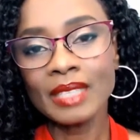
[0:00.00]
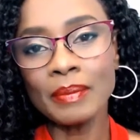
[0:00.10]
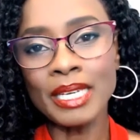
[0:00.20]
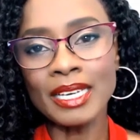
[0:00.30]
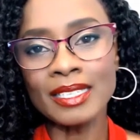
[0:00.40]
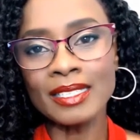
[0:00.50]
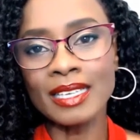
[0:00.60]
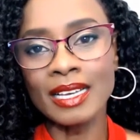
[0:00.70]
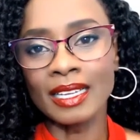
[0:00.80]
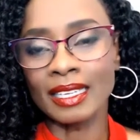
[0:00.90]
Because
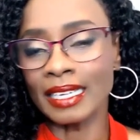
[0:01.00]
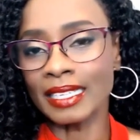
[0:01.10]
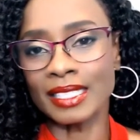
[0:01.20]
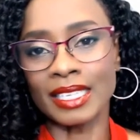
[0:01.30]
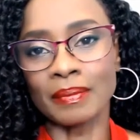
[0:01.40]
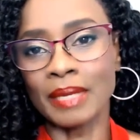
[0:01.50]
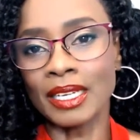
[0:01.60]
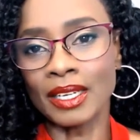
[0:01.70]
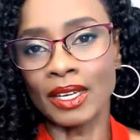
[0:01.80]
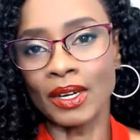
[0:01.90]
like I said a
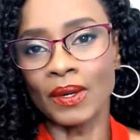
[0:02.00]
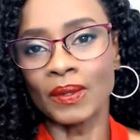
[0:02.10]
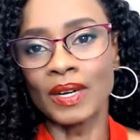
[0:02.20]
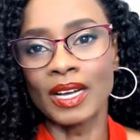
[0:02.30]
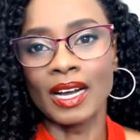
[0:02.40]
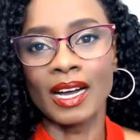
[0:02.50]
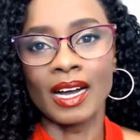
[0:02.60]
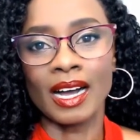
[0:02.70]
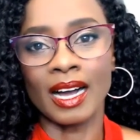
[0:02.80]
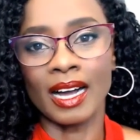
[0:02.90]
minute ago,
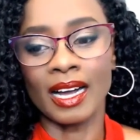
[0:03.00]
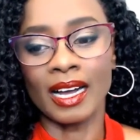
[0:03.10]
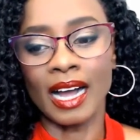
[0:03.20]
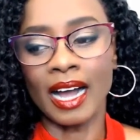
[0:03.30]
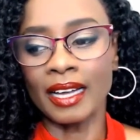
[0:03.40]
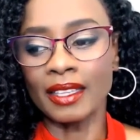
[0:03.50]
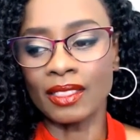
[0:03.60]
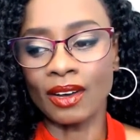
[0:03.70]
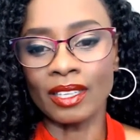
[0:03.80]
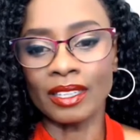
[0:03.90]
I
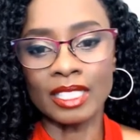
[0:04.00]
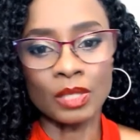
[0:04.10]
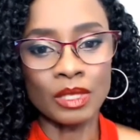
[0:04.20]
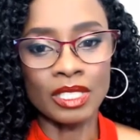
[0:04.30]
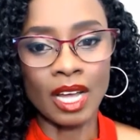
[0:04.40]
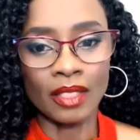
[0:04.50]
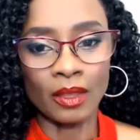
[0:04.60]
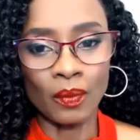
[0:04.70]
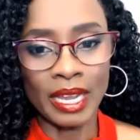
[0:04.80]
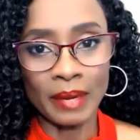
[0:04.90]
thought this was not the
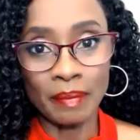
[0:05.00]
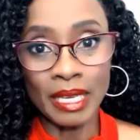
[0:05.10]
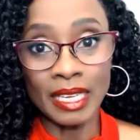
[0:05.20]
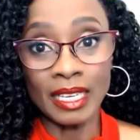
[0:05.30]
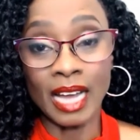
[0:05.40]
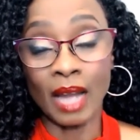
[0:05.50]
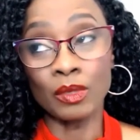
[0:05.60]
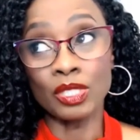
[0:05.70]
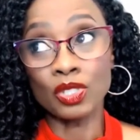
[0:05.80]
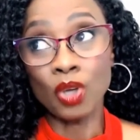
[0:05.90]
way to be. I
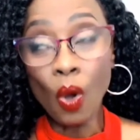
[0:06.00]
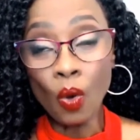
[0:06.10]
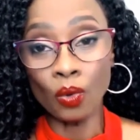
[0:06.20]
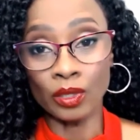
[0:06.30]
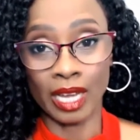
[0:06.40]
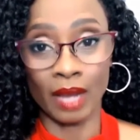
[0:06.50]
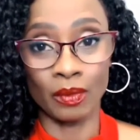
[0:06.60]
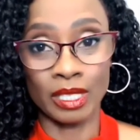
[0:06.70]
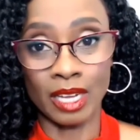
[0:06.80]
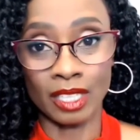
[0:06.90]
was told I
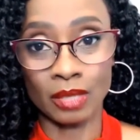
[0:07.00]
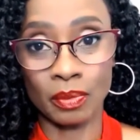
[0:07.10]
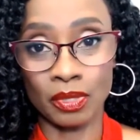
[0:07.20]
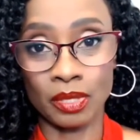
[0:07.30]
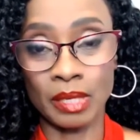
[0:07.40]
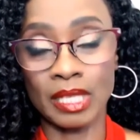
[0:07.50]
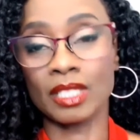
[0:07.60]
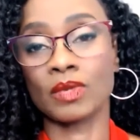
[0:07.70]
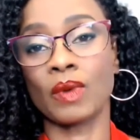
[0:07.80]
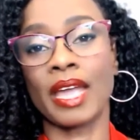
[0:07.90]
was not supposed to be
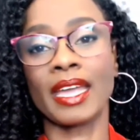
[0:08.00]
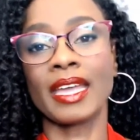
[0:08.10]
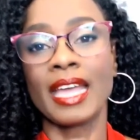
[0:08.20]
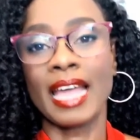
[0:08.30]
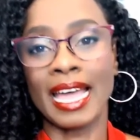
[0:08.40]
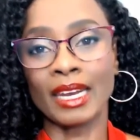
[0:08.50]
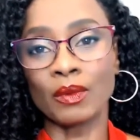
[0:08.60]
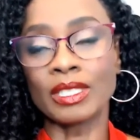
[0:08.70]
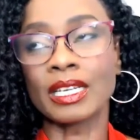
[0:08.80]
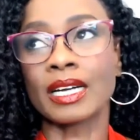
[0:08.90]
this way. And it
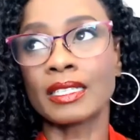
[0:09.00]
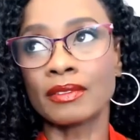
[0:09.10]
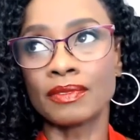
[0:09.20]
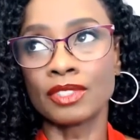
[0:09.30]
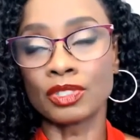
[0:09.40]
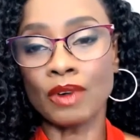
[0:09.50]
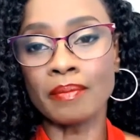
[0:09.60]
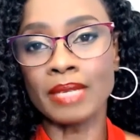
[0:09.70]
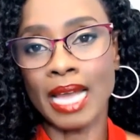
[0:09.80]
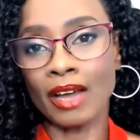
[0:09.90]
was kind of
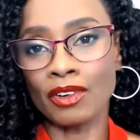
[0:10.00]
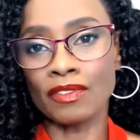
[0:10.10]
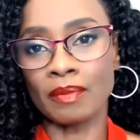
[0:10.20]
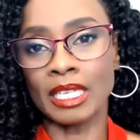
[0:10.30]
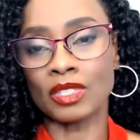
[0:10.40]
drummed out of me.